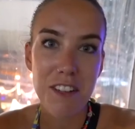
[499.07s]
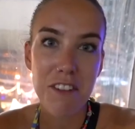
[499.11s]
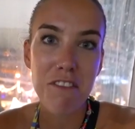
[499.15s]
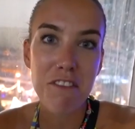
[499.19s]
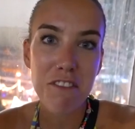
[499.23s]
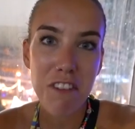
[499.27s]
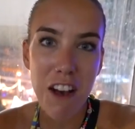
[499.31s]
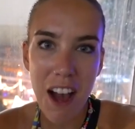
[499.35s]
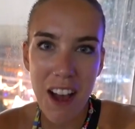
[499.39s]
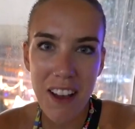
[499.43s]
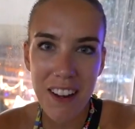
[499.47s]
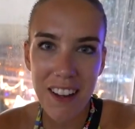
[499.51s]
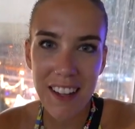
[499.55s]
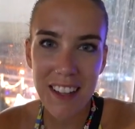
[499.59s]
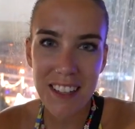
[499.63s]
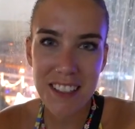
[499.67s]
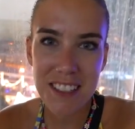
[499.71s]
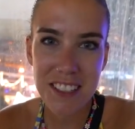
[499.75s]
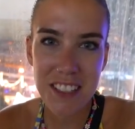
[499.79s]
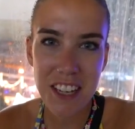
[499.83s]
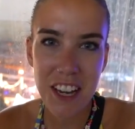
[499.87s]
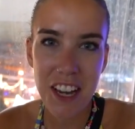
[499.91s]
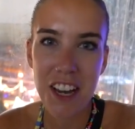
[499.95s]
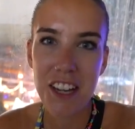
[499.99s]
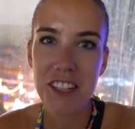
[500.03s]
The final
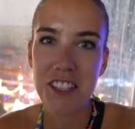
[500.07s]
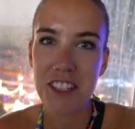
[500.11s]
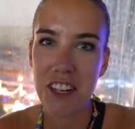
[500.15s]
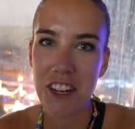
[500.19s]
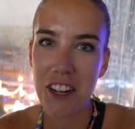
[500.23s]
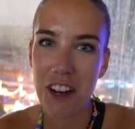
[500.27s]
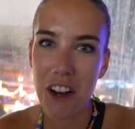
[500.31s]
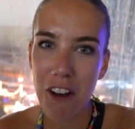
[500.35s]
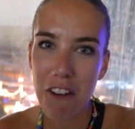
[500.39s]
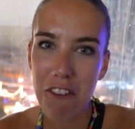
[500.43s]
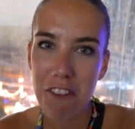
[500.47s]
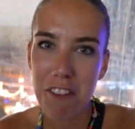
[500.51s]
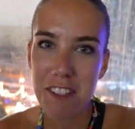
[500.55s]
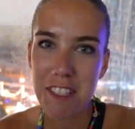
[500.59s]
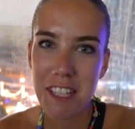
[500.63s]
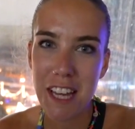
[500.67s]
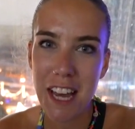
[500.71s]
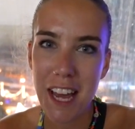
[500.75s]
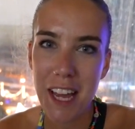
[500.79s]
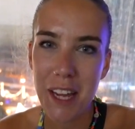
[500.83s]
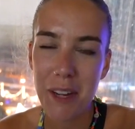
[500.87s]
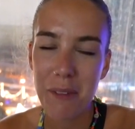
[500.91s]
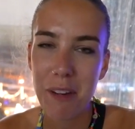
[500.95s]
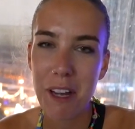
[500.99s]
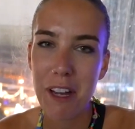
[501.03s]
excursion of the
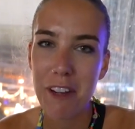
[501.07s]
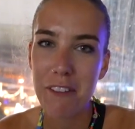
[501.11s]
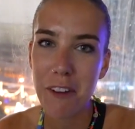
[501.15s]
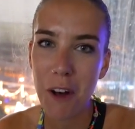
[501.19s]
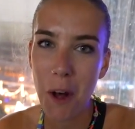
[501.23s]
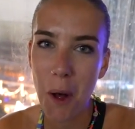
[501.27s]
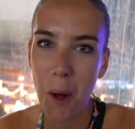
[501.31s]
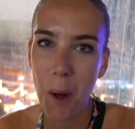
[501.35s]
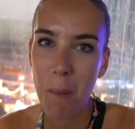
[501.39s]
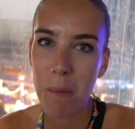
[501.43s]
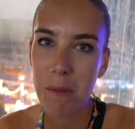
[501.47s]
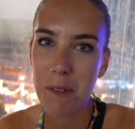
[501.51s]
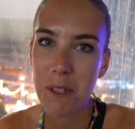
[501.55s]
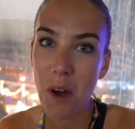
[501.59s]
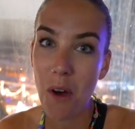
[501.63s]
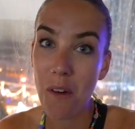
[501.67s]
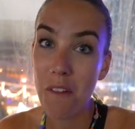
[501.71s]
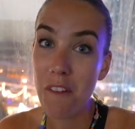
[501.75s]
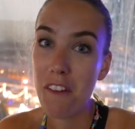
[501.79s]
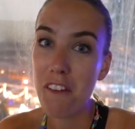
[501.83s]
day, we have hopped on